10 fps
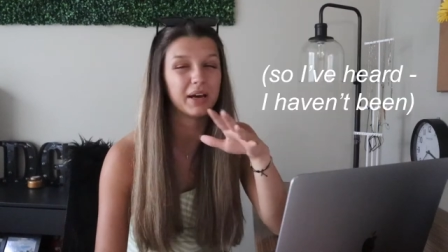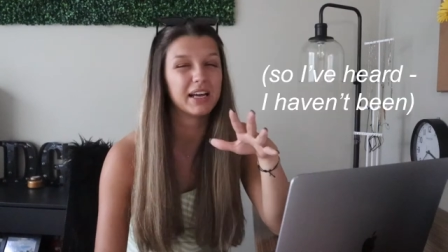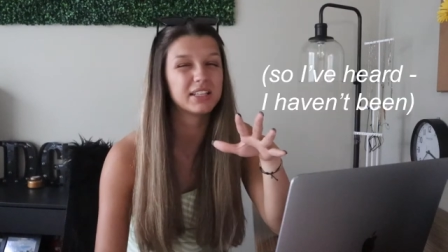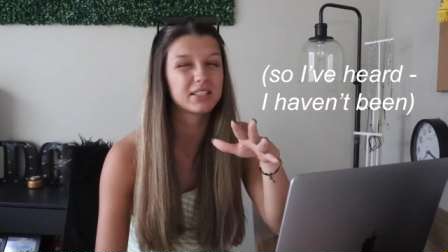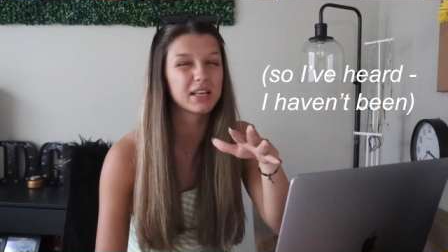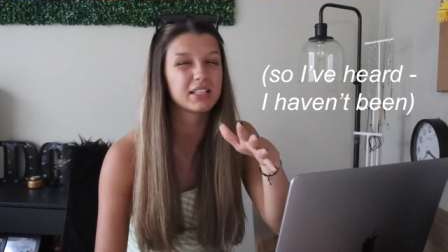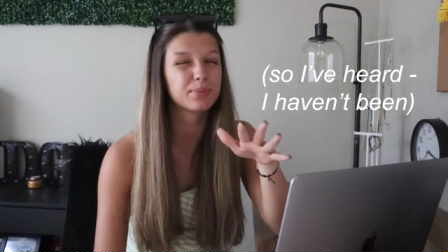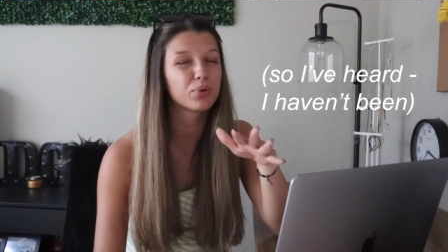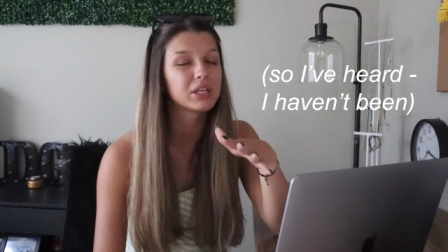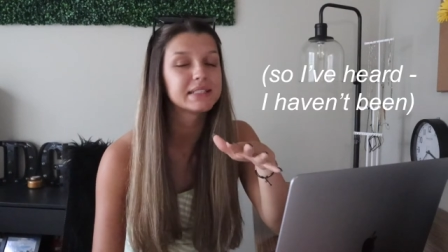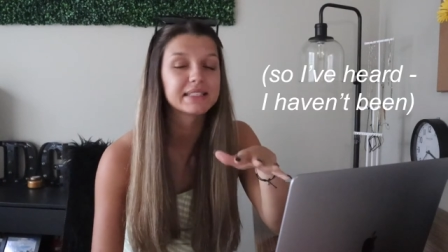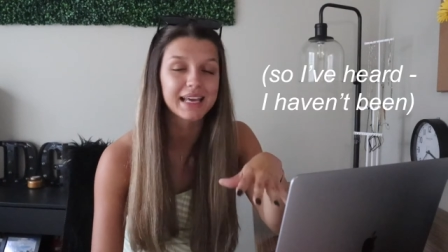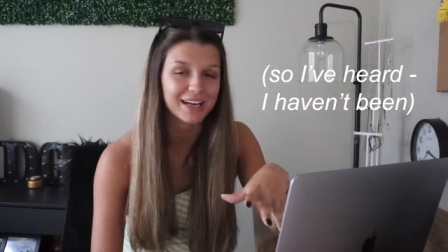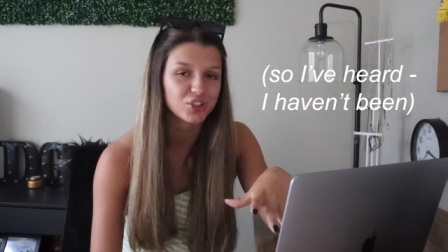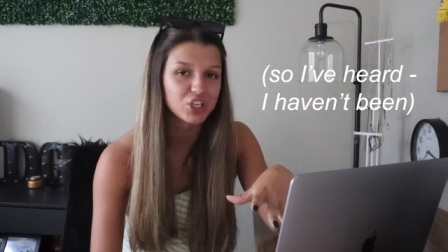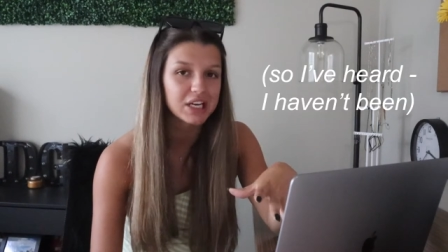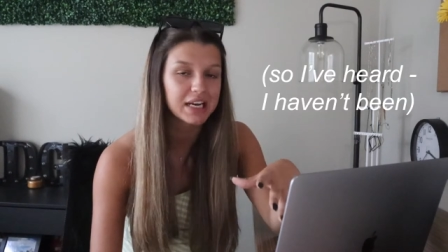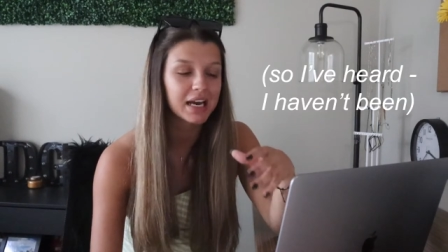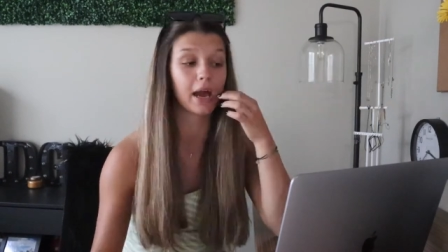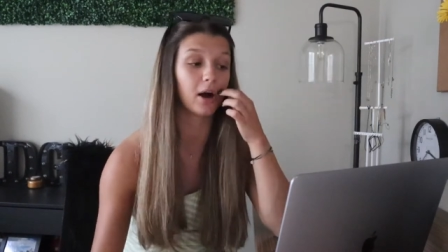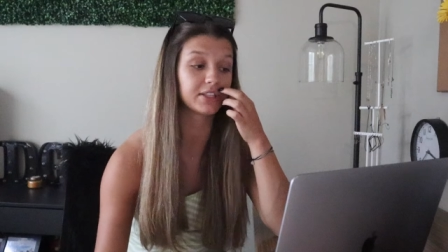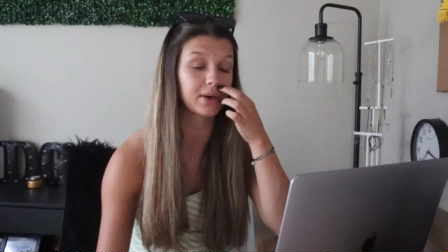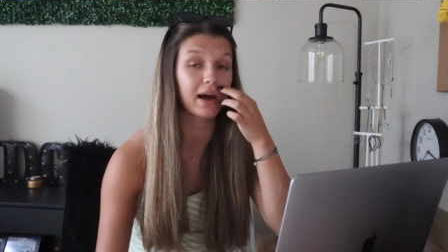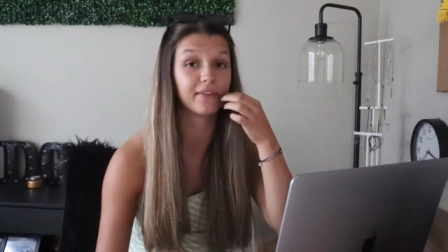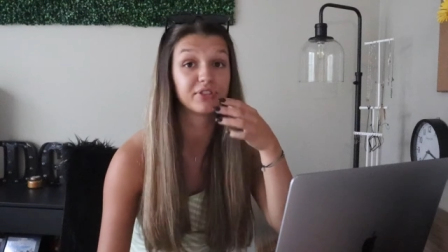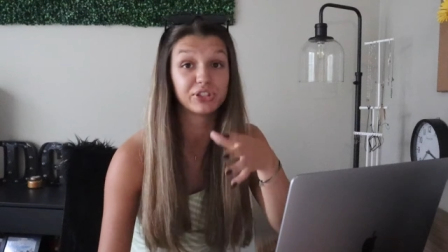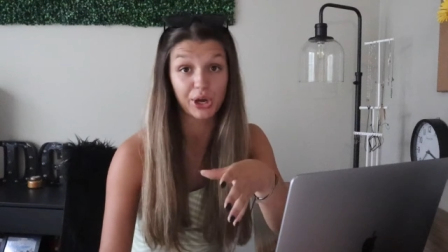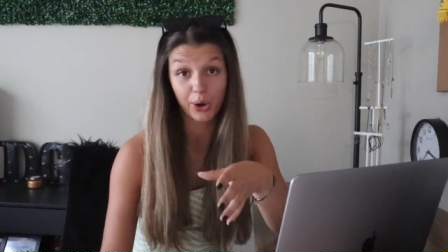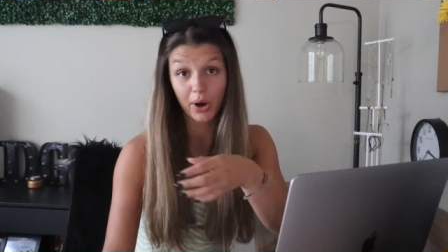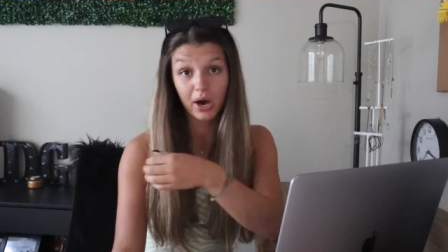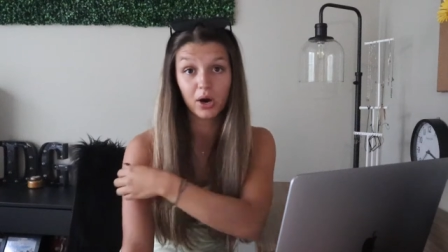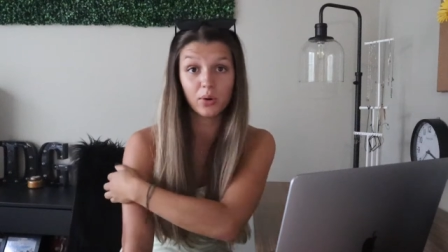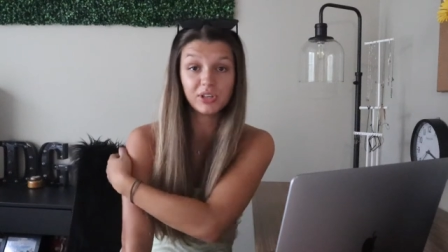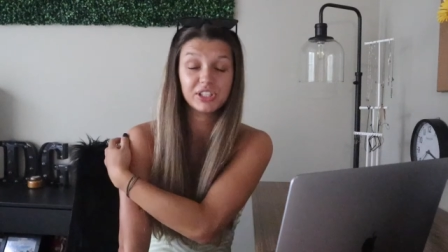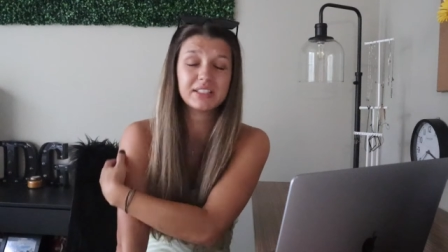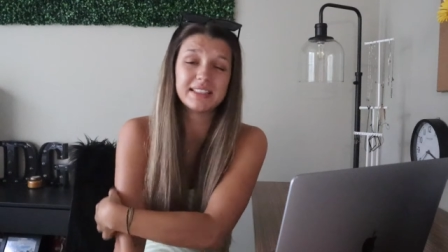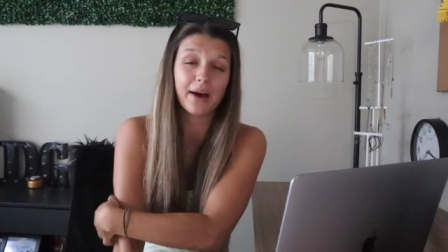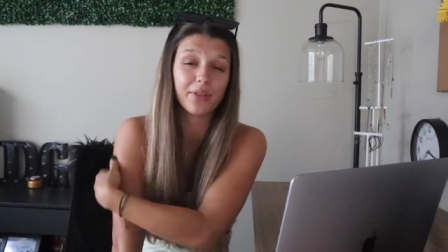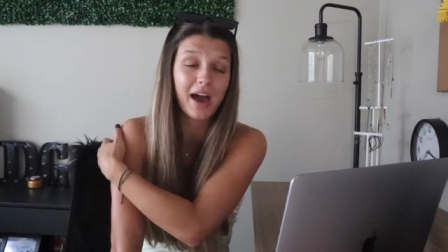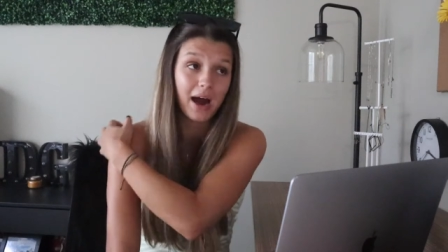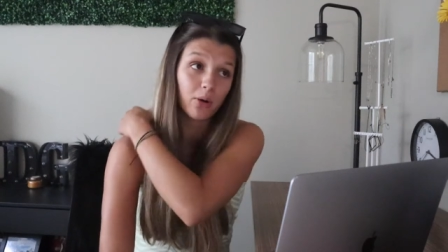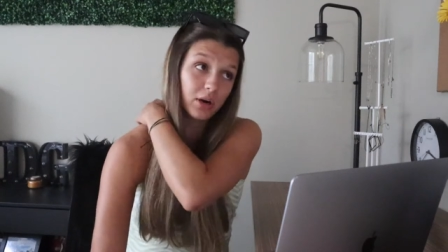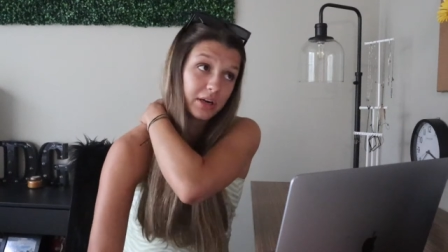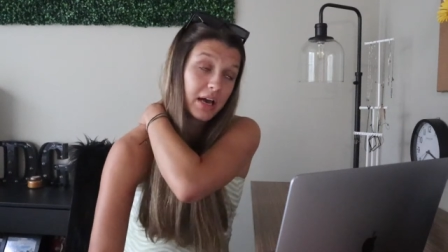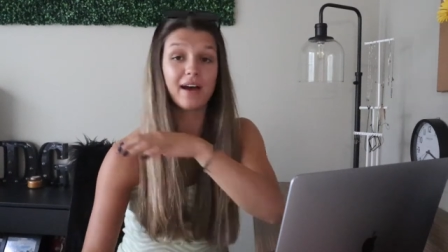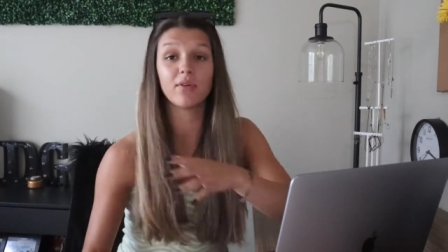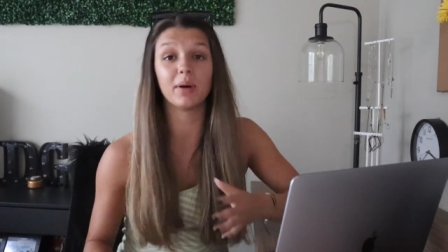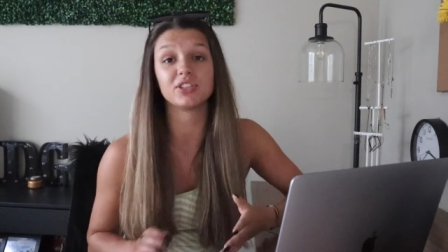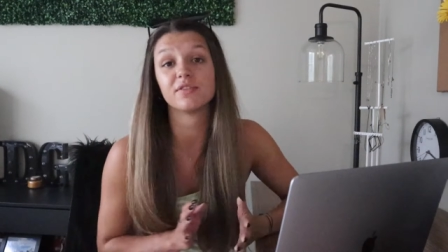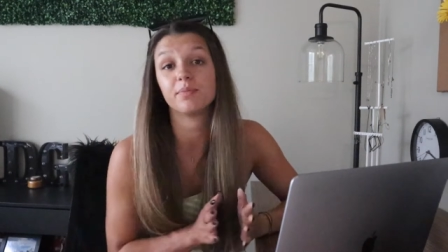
but it's it's pretty sketchy. They also have Soho, which is South Howard. They have a bunch